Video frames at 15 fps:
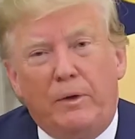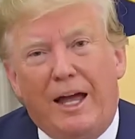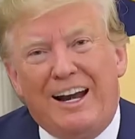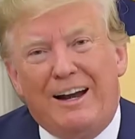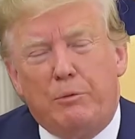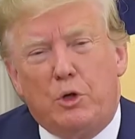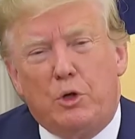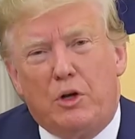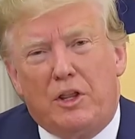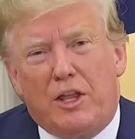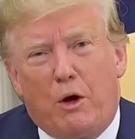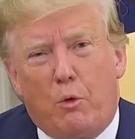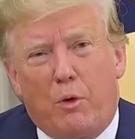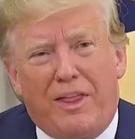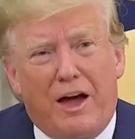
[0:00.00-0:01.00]
And I'm doing
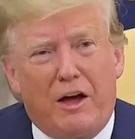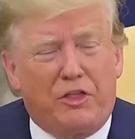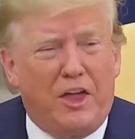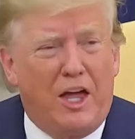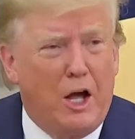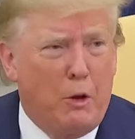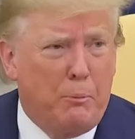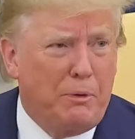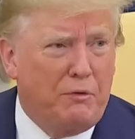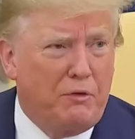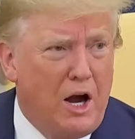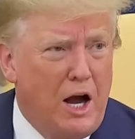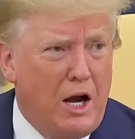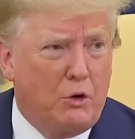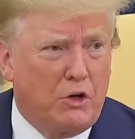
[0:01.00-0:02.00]
that without the help of
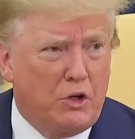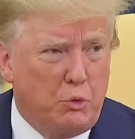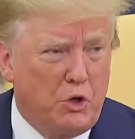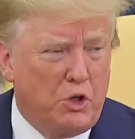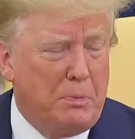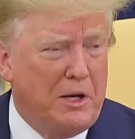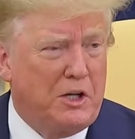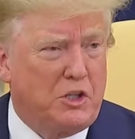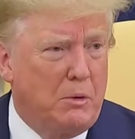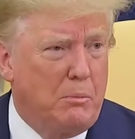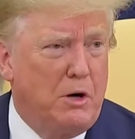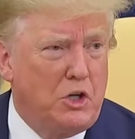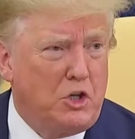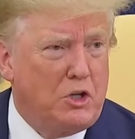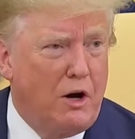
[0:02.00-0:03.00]
Congress, which makes it
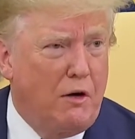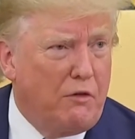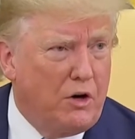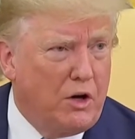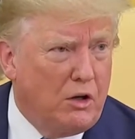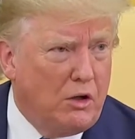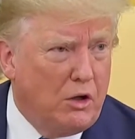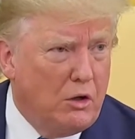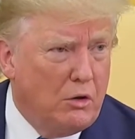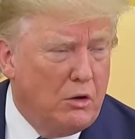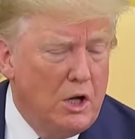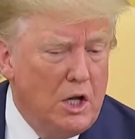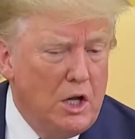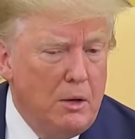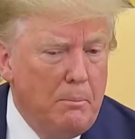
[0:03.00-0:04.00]
much tougher to do,
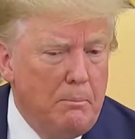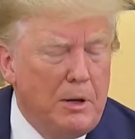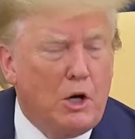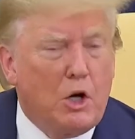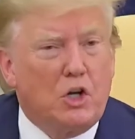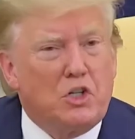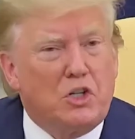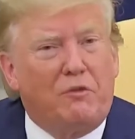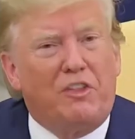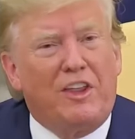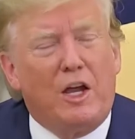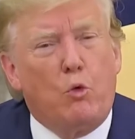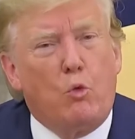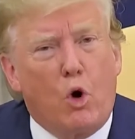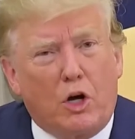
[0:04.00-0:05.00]
because if
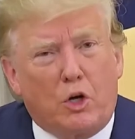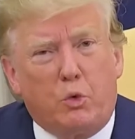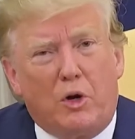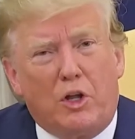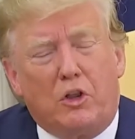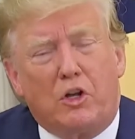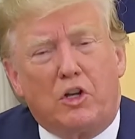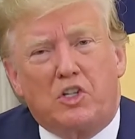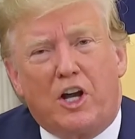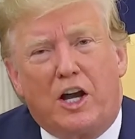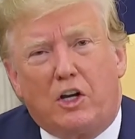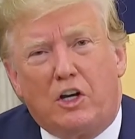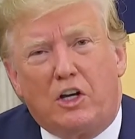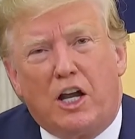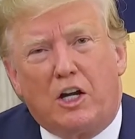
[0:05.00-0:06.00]
they worked with us, I
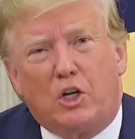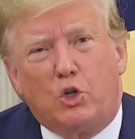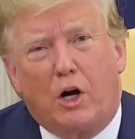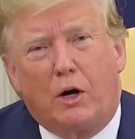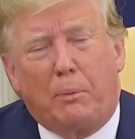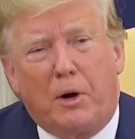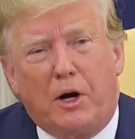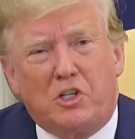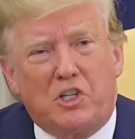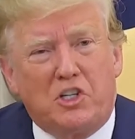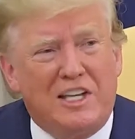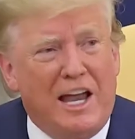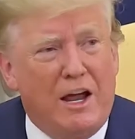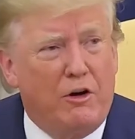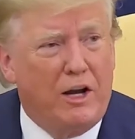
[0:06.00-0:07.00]
could get drug prices
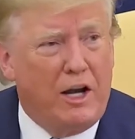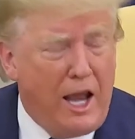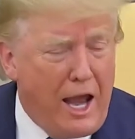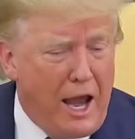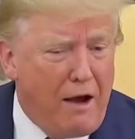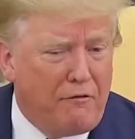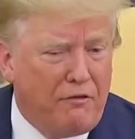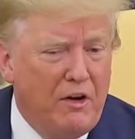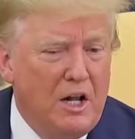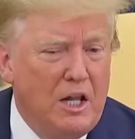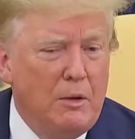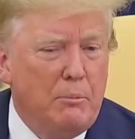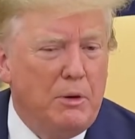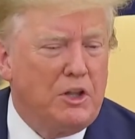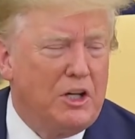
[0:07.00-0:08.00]
down in half.
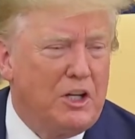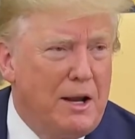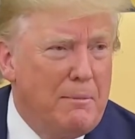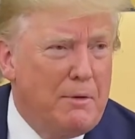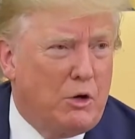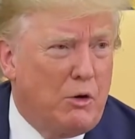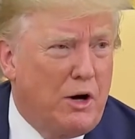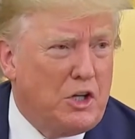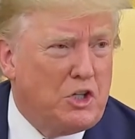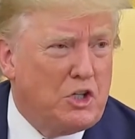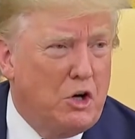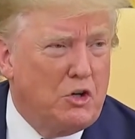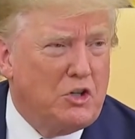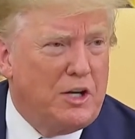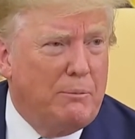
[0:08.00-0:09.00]
But the Democrats
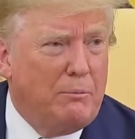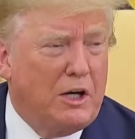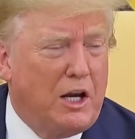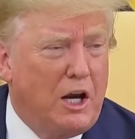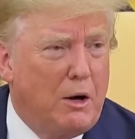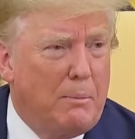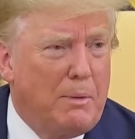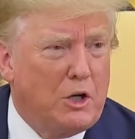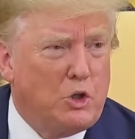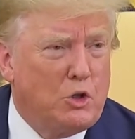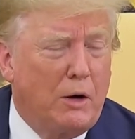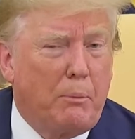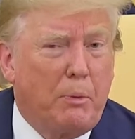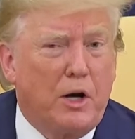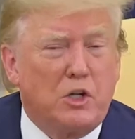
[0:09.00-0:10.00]
don't seem to care about
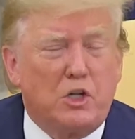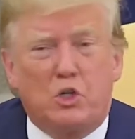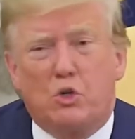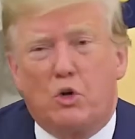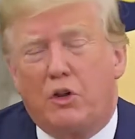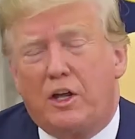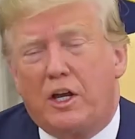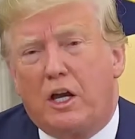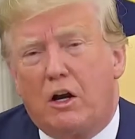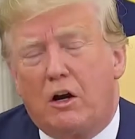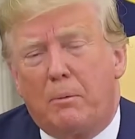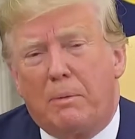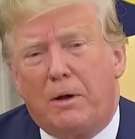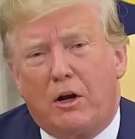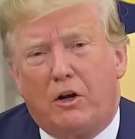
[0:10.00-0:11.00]
drug prices. All they care
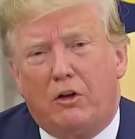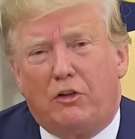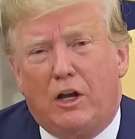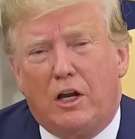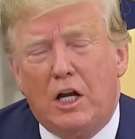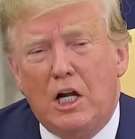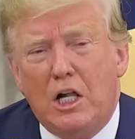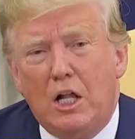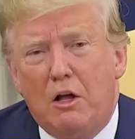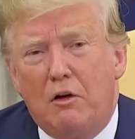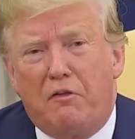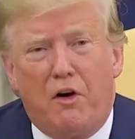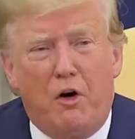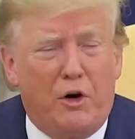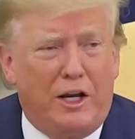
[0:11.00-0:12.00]
about is a
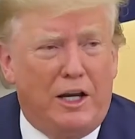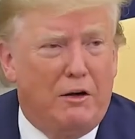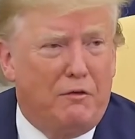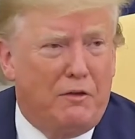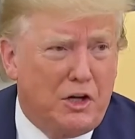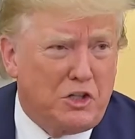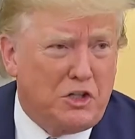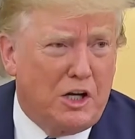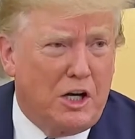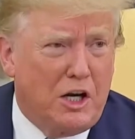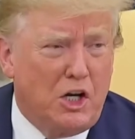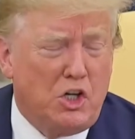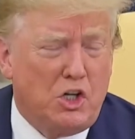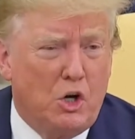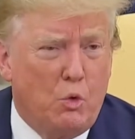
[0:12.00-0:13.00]
phony
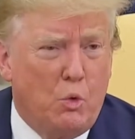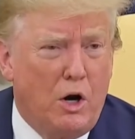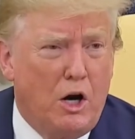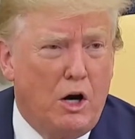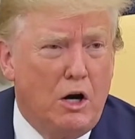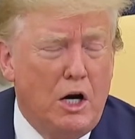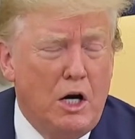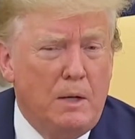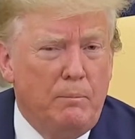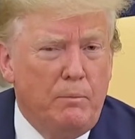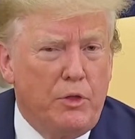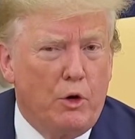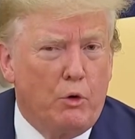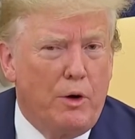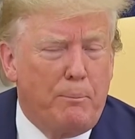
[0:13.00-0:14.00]
investigation where
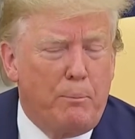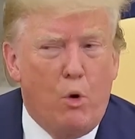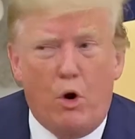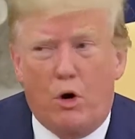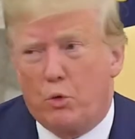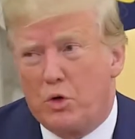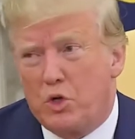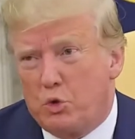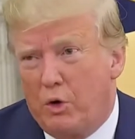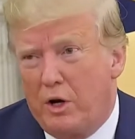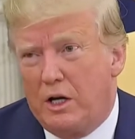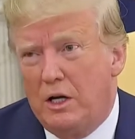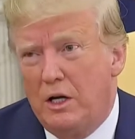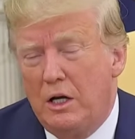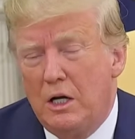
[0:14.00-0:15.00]
the report was
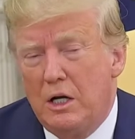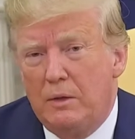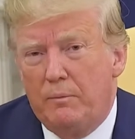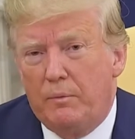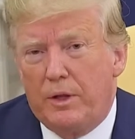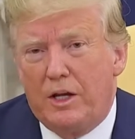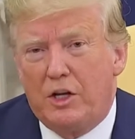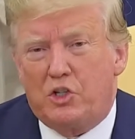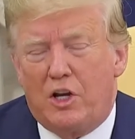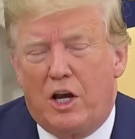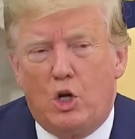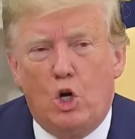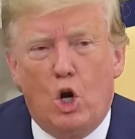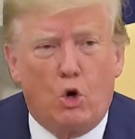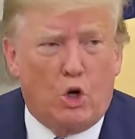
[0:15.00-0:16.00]
written. It
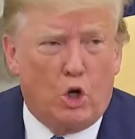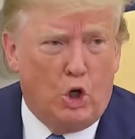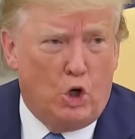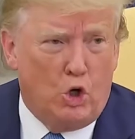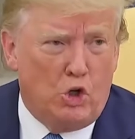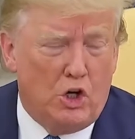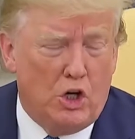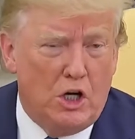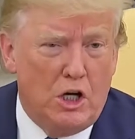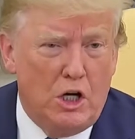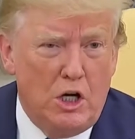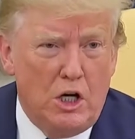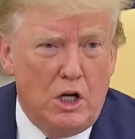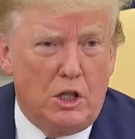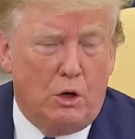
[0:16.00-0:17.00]
said no collusion.
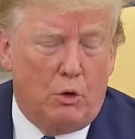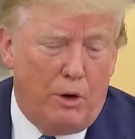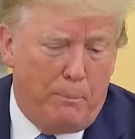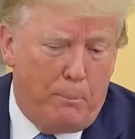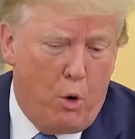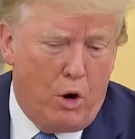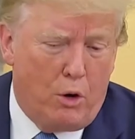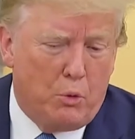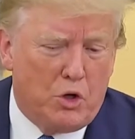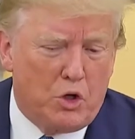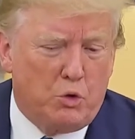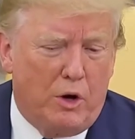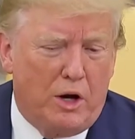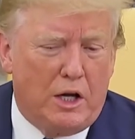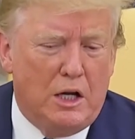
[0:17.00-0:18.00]
The report
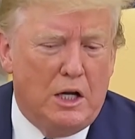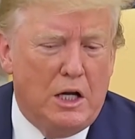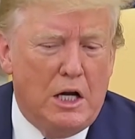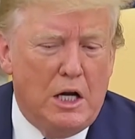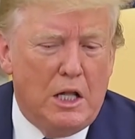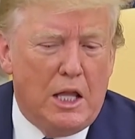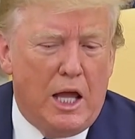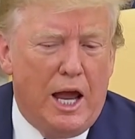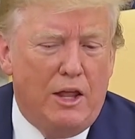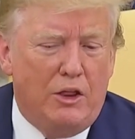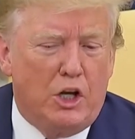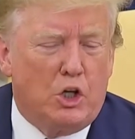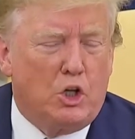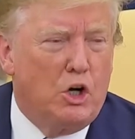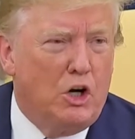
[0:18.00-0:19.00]
was written, and
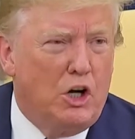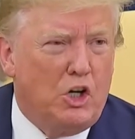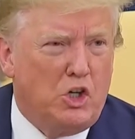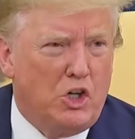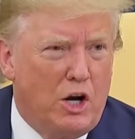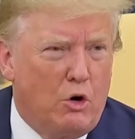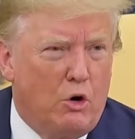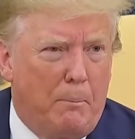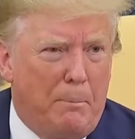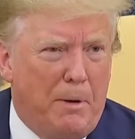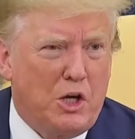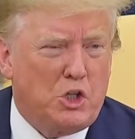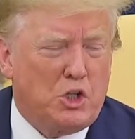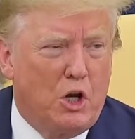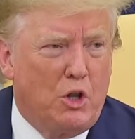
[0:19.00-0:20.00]
the Attorney General,
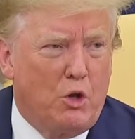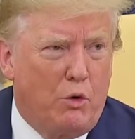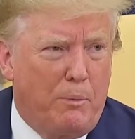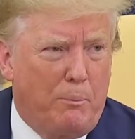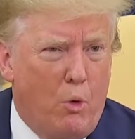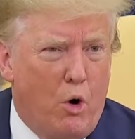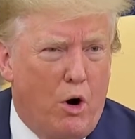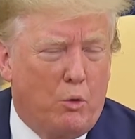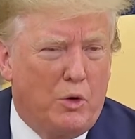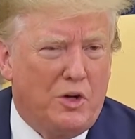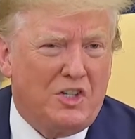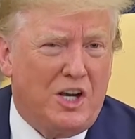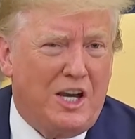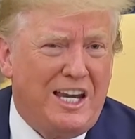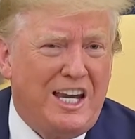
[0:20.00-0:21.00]
based on the report,
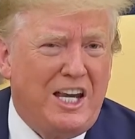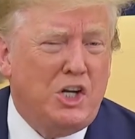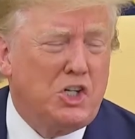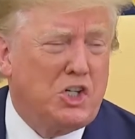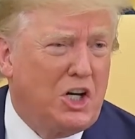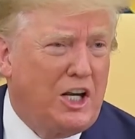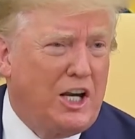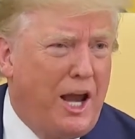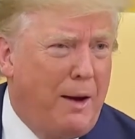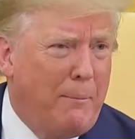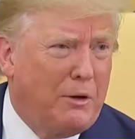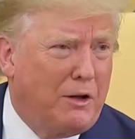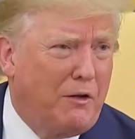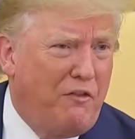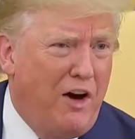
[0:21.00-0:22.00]
was easily
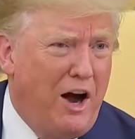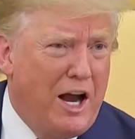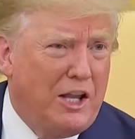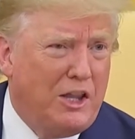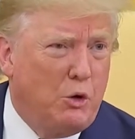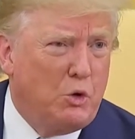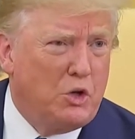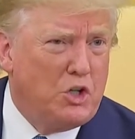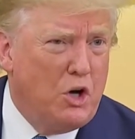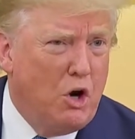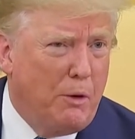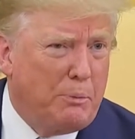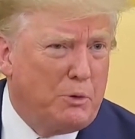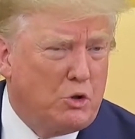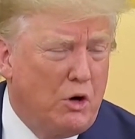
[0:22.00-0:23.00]
able to find there was
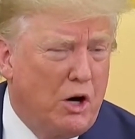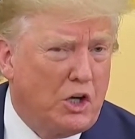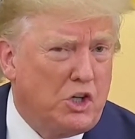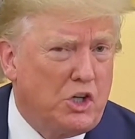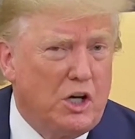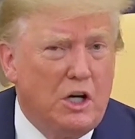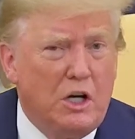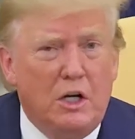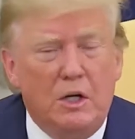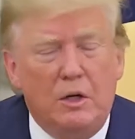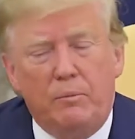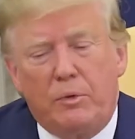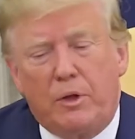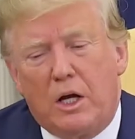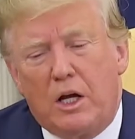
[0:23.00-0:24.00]
no obstruction.
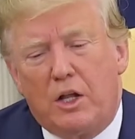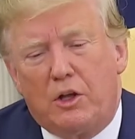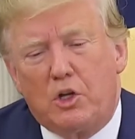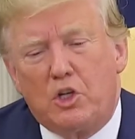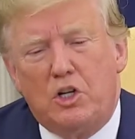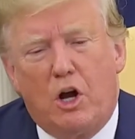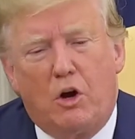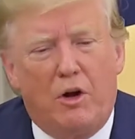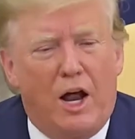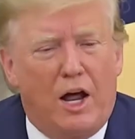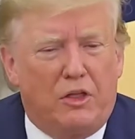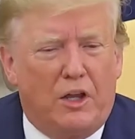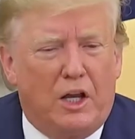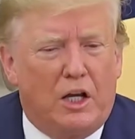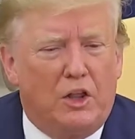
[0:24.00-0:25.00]
Uh, there's no
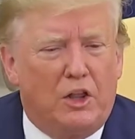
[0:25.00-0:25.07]
nothing.